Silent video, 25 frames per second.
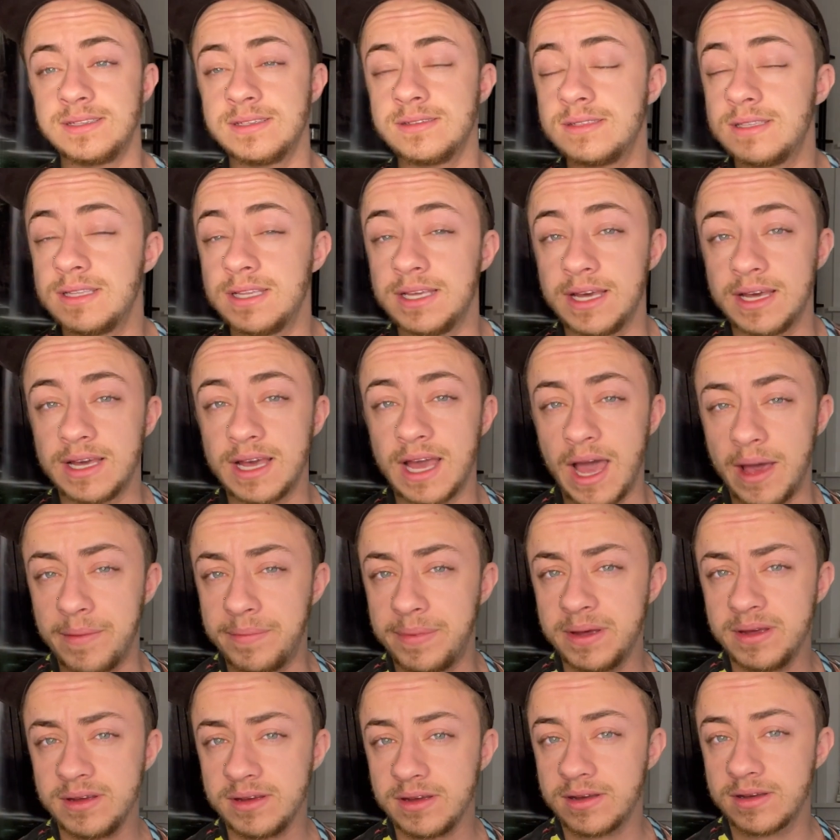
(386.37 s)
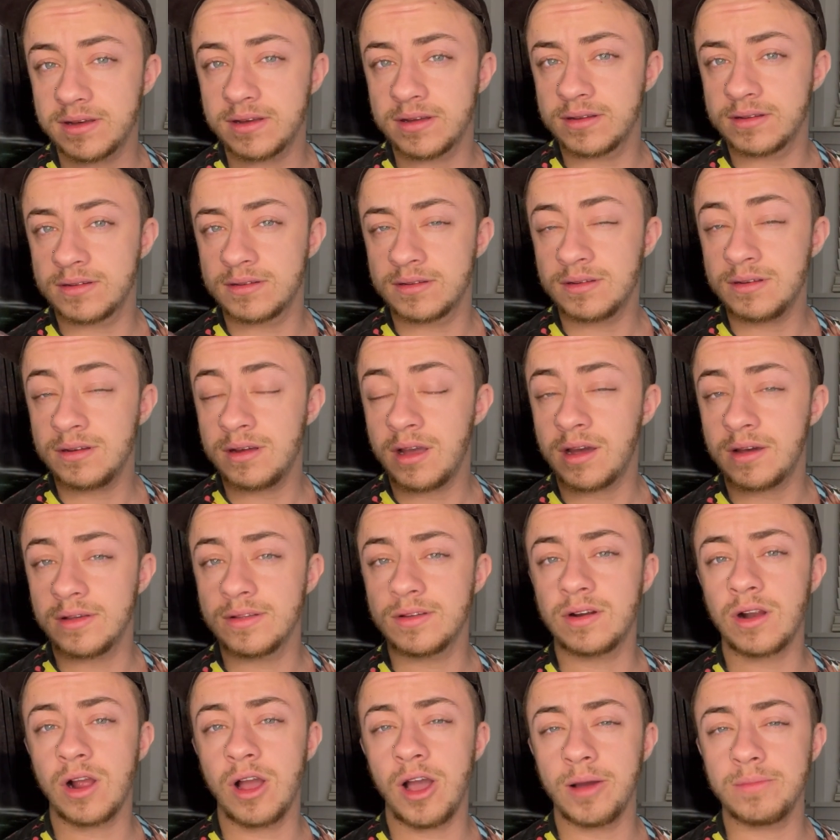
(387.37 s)
is the Epic
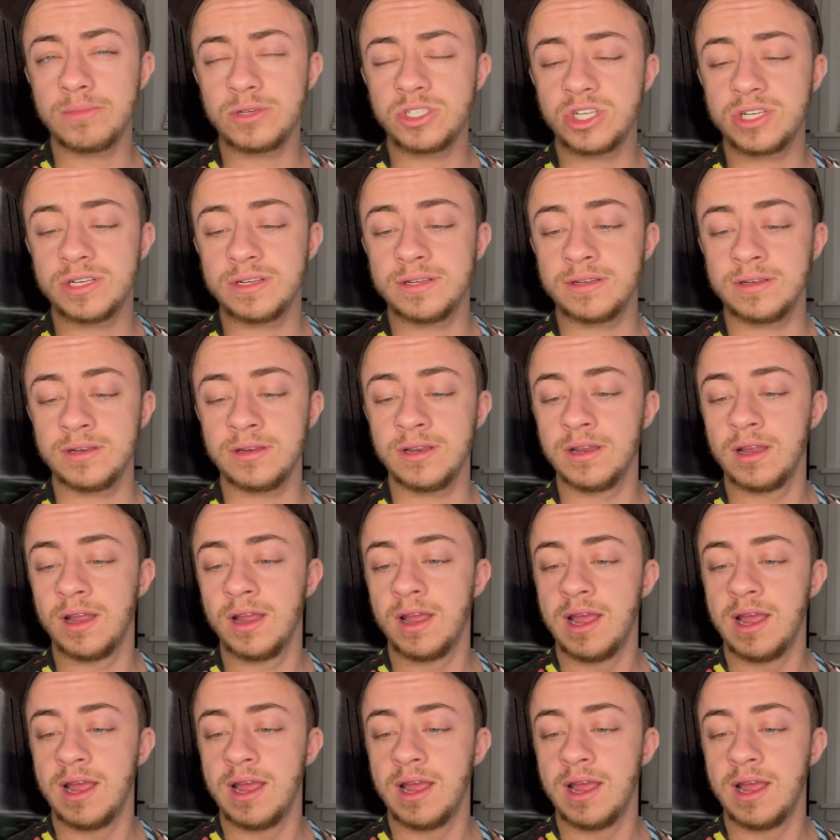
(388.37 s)
color option.